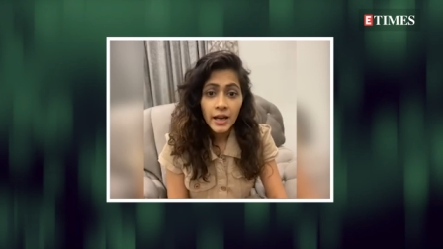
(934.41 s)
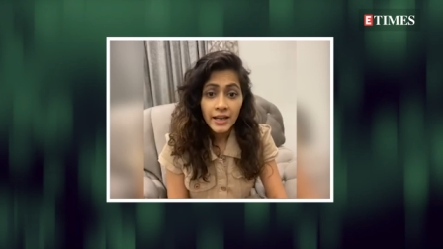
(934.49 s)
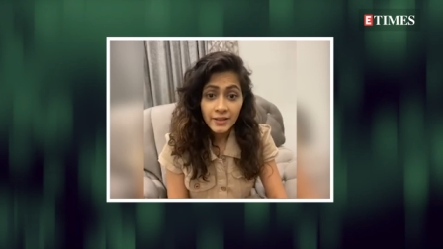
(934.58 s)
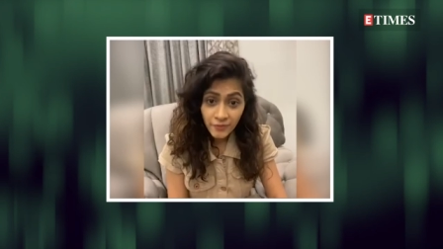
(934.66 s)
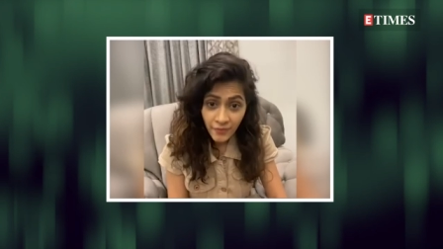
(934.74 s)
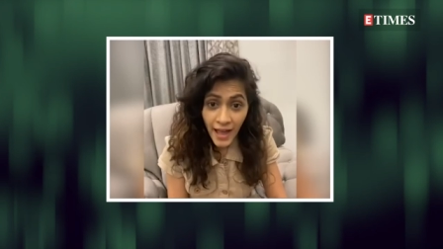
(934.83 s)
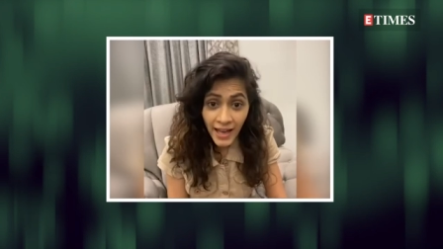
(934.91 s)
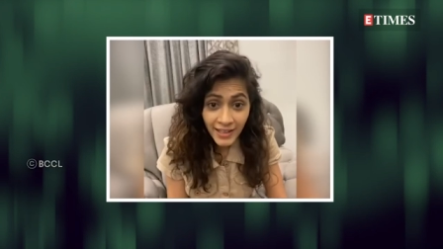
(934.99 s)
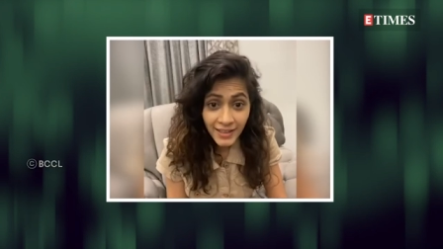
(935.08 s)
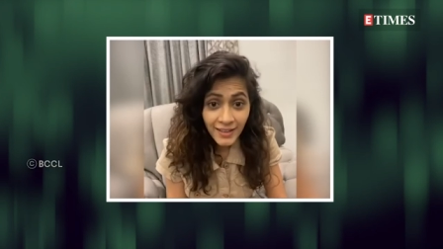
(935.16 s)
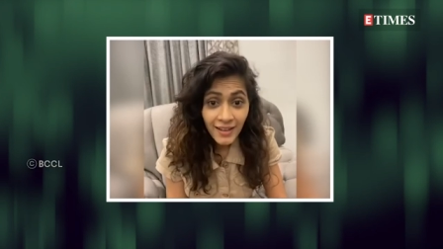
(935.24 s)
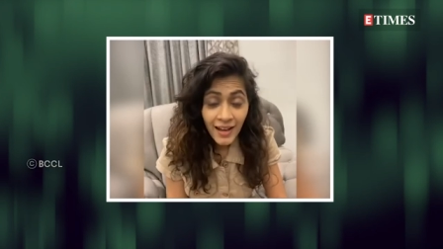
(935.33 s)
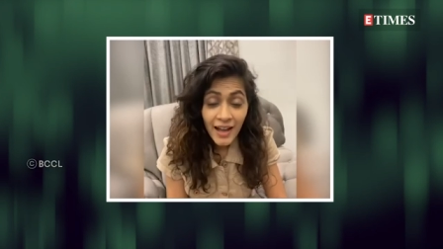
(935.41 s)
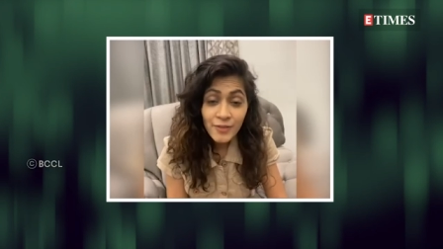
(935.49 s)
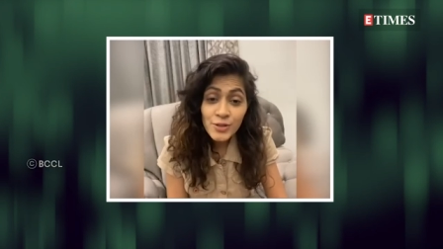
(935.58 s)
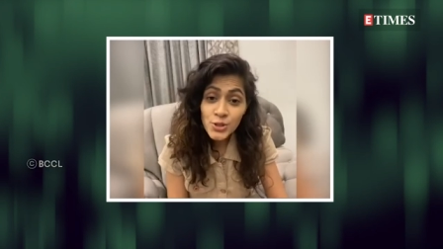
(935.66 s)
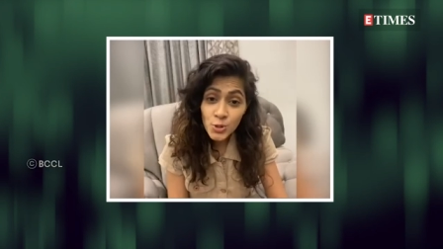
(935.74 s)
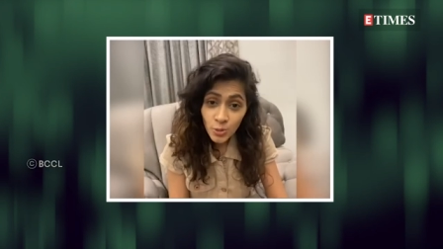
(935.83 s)
in fact, I
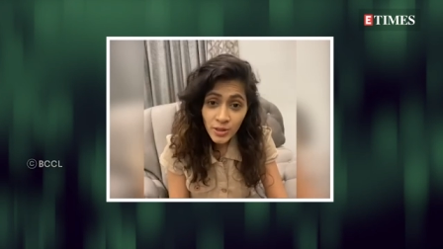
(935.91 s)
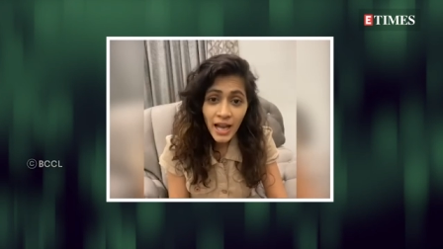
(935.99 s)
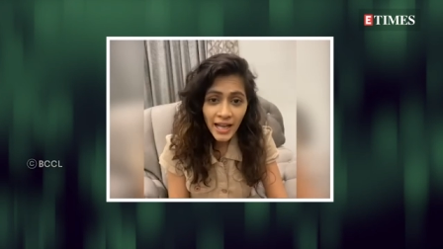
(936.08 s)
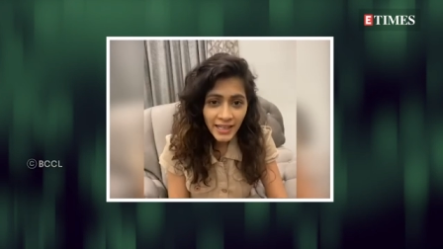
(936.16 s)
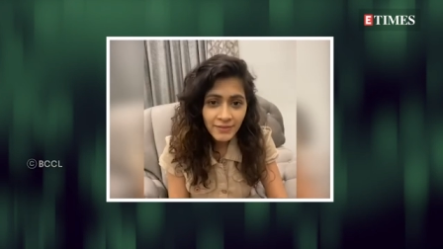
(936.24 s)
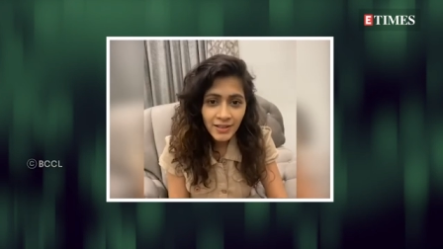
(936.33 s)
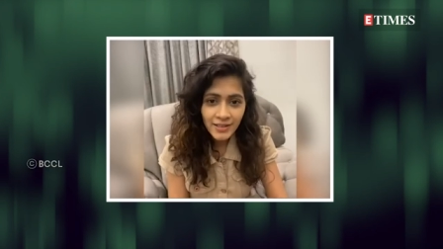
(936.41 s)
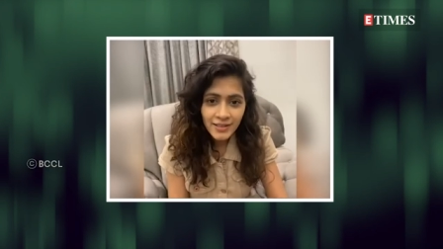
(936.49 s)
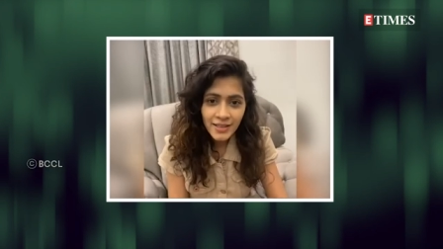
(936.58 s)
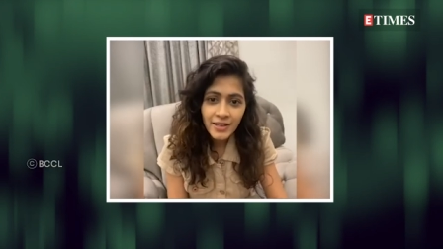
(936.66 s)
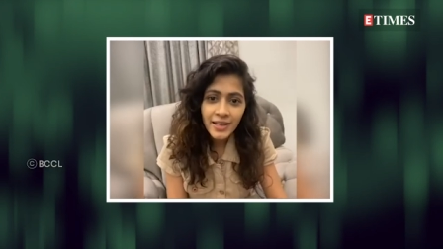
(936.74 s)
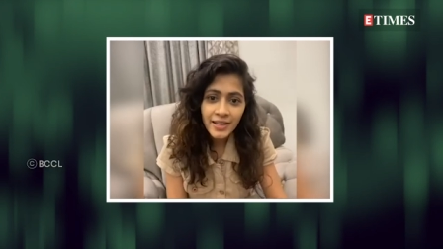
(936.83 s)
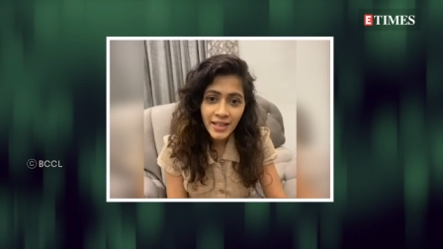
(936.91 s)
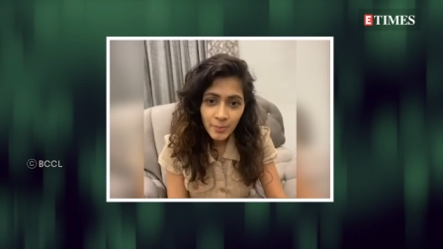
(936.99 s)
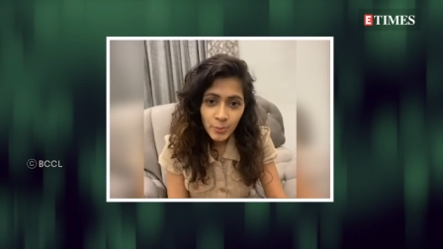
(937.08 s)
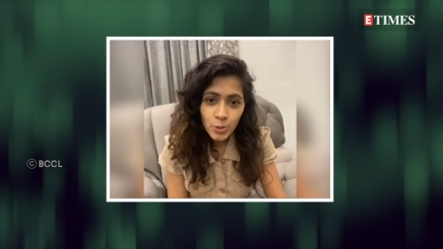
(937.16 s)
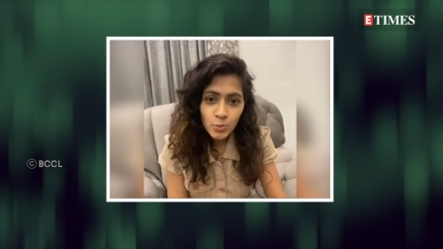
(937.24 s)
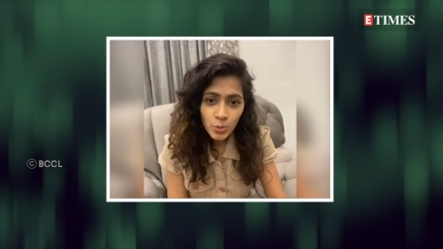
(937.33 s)
was so naive, Aditi, when I
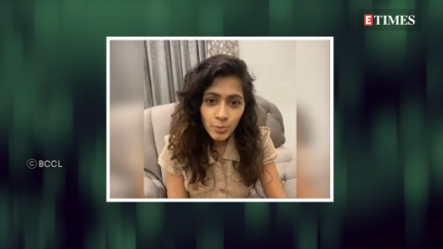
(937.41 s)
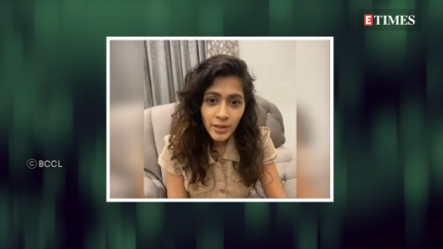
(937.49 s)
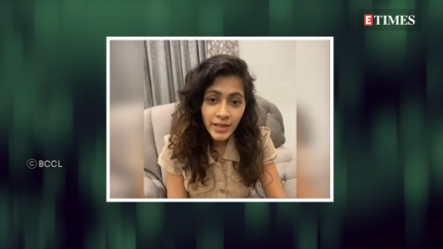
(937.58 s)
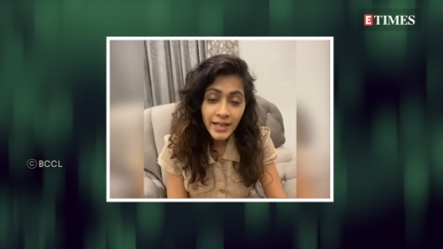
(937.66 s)
came to Mumbai.